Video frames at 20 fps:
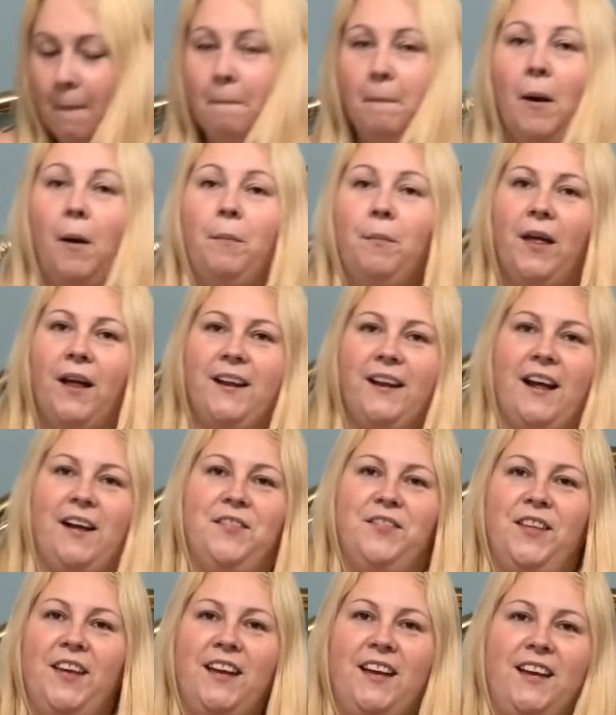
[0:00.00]
Pop that
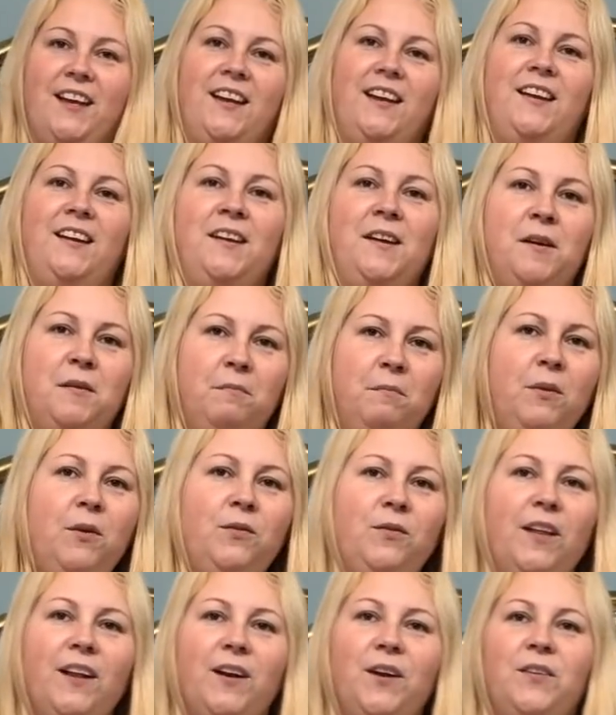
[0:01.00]
down there.
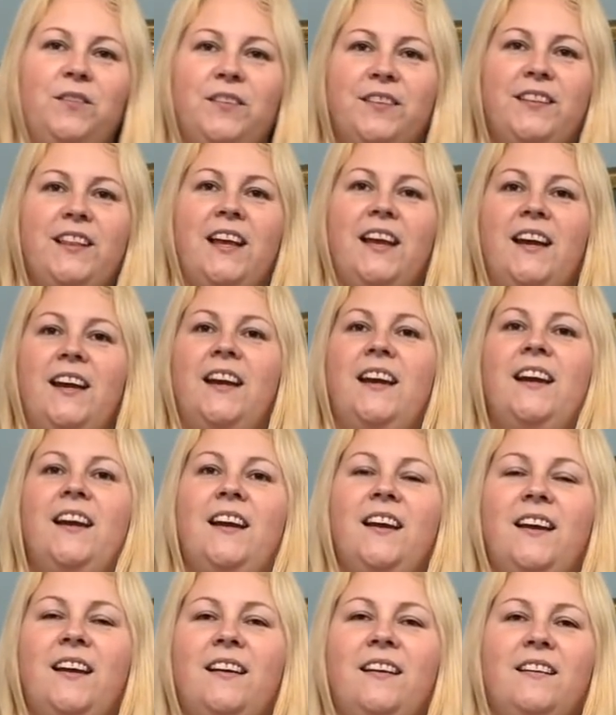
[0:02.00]
Move that over
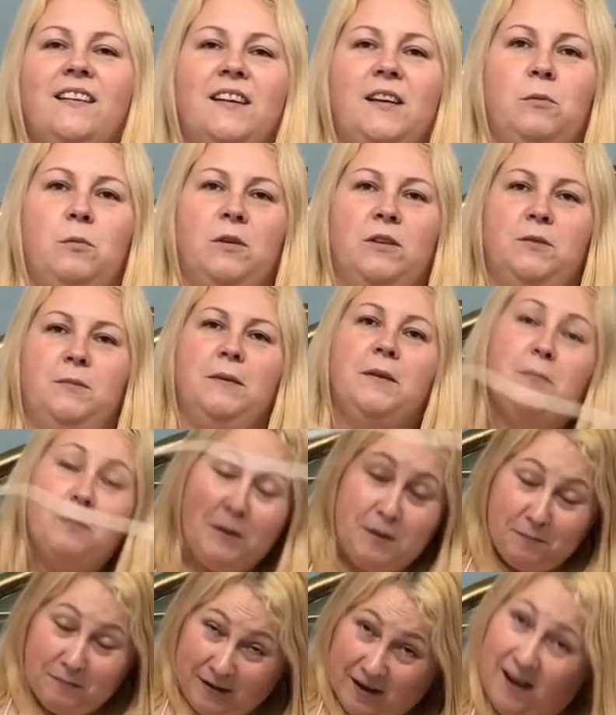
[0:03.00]
there. He wants me to
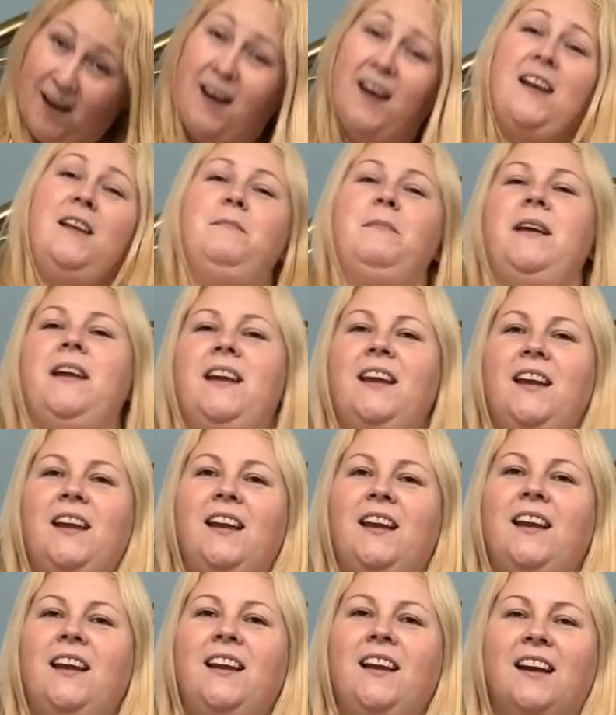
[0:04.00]
put it behind me.
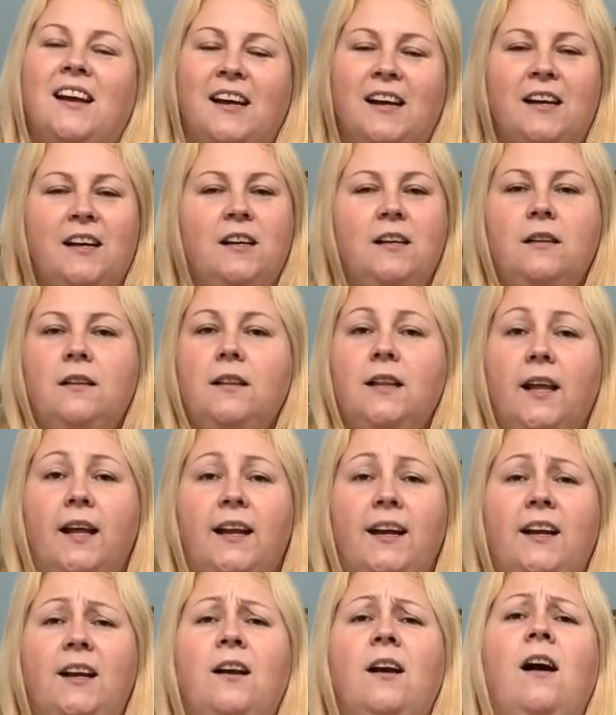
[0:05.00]
Let
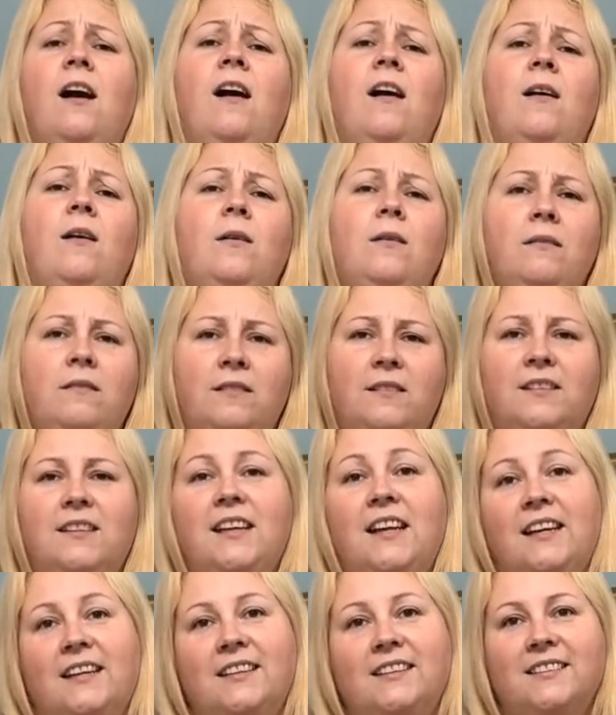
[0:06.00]
it go.
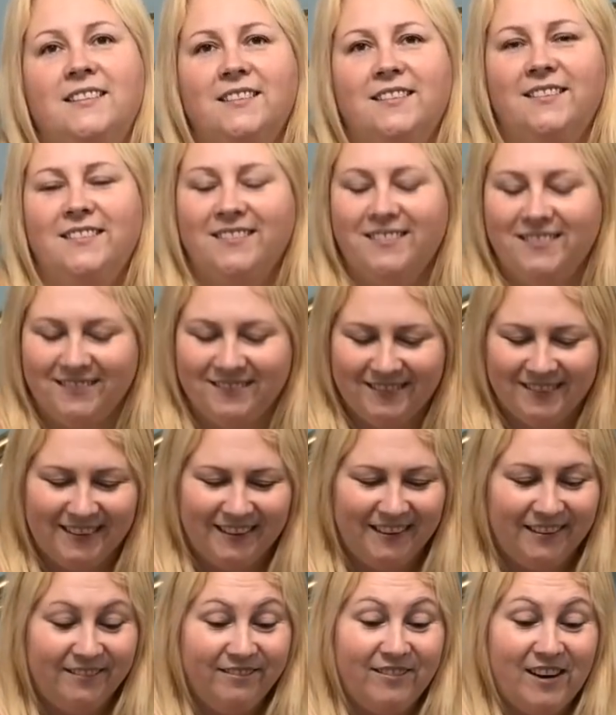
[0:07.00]
Yes.
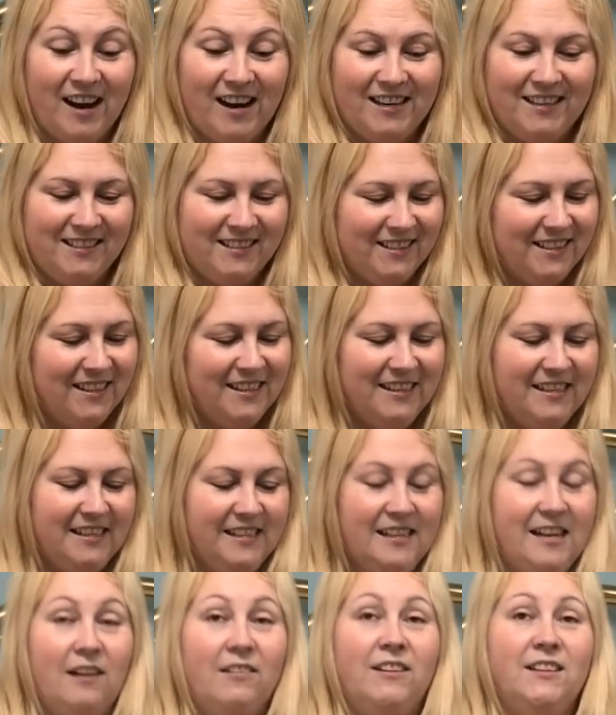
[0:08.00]
Right.
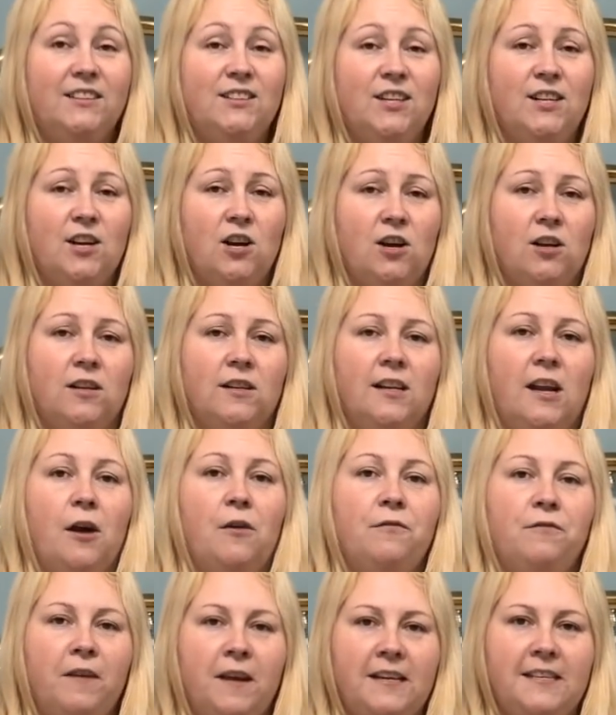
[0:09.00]
Now I'm going to turn it on. Now
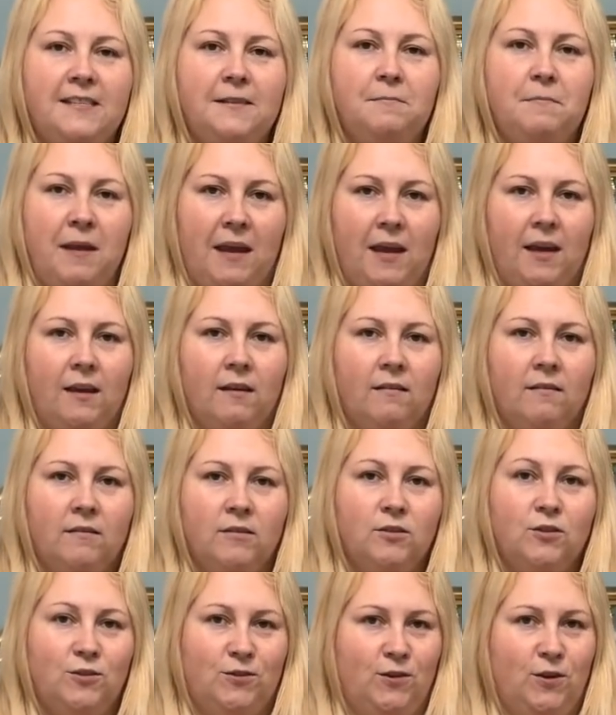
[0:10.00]
face me
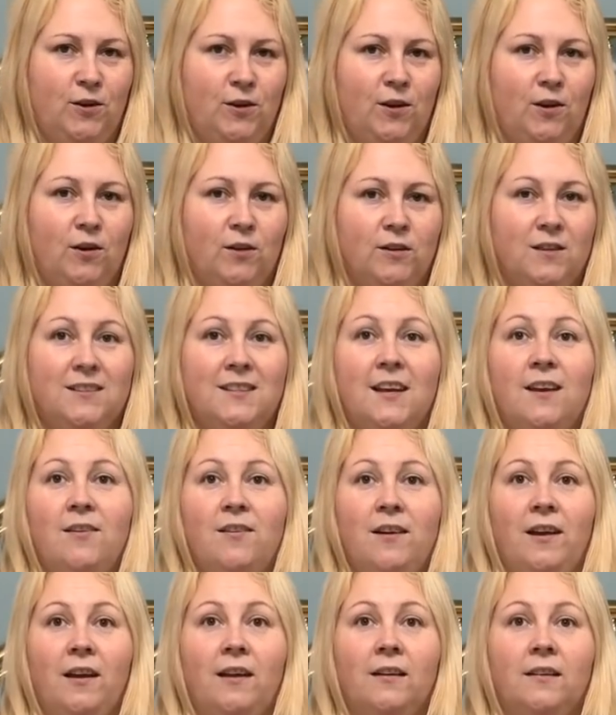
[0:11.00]
to turn it on. Is that
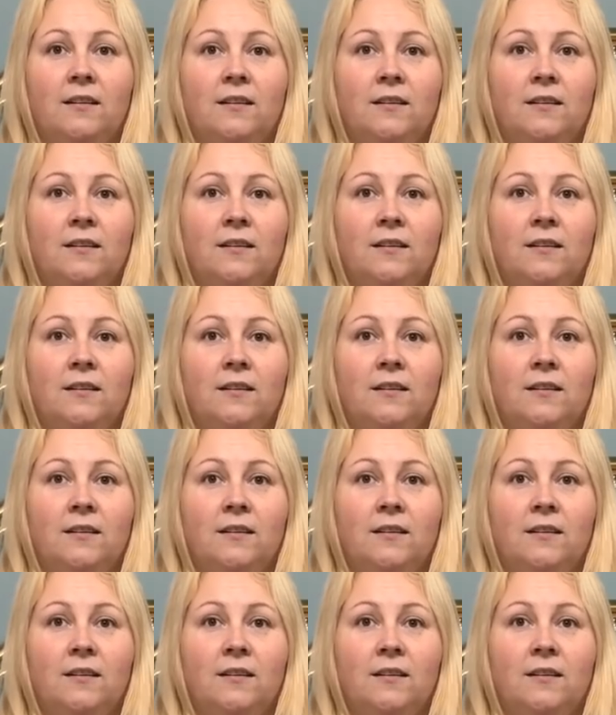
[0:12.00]
okay?